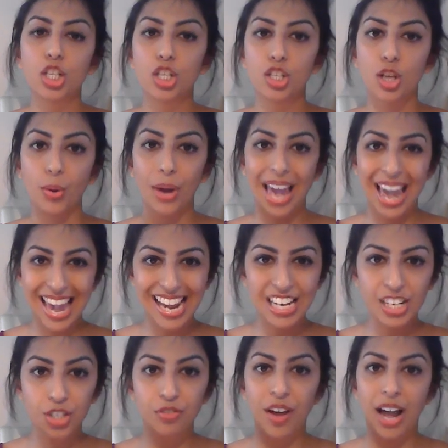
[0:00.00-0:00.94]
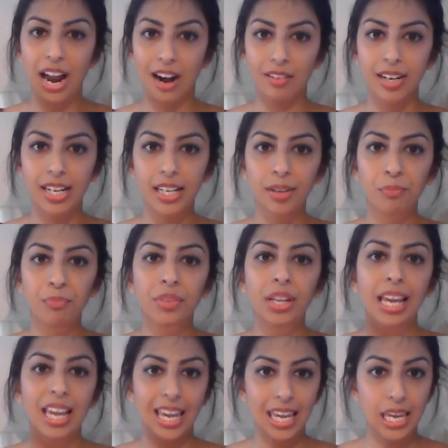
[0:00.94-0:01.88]
So H for Harry,
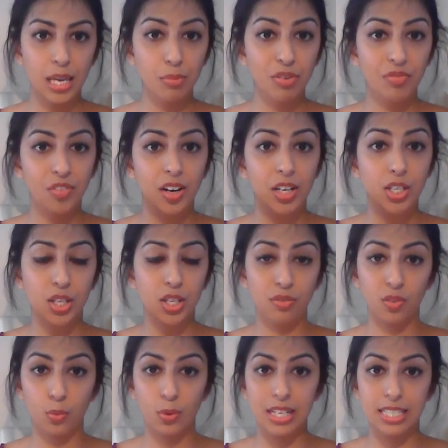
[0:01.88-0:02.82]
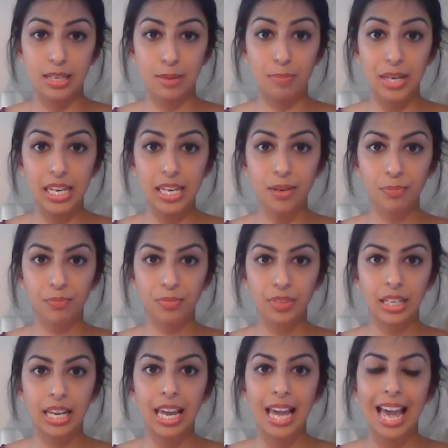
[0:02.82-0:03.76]
haemophilus influenza B.
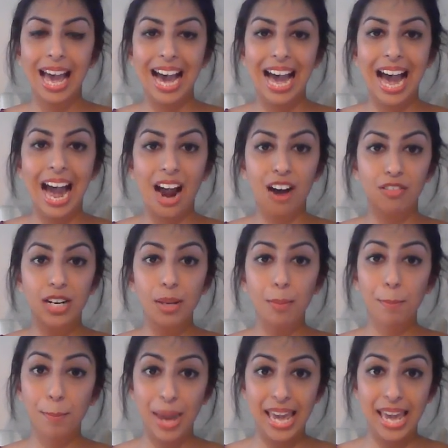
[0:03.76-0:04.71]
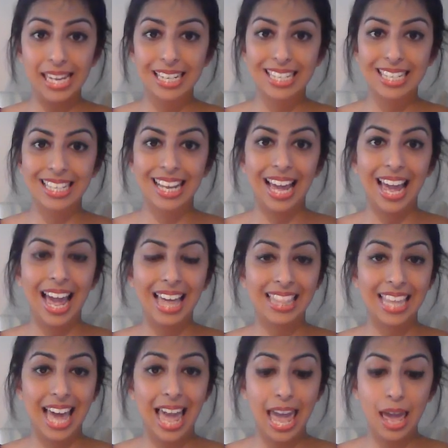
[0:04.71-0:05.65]
Harry makes,
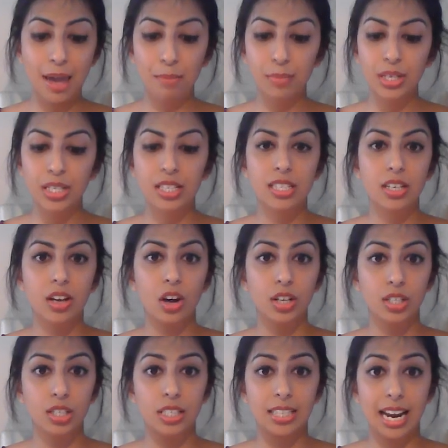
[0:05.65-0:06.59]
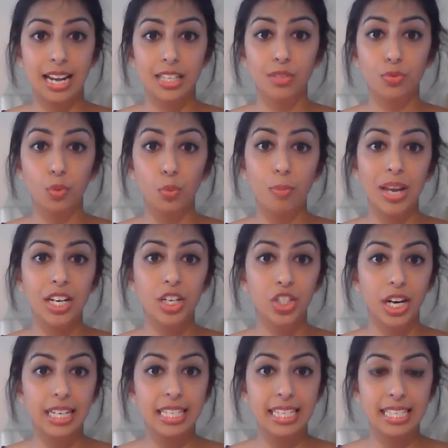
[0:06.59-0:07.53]
the M stands for
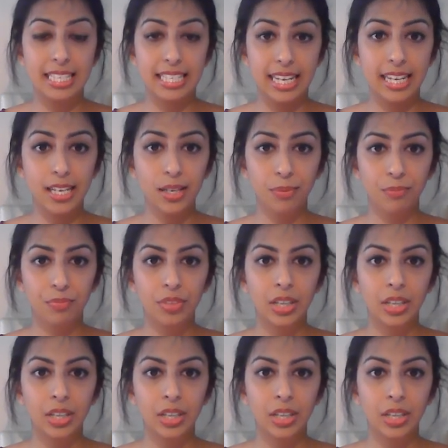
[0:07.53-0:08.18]
meningitis C.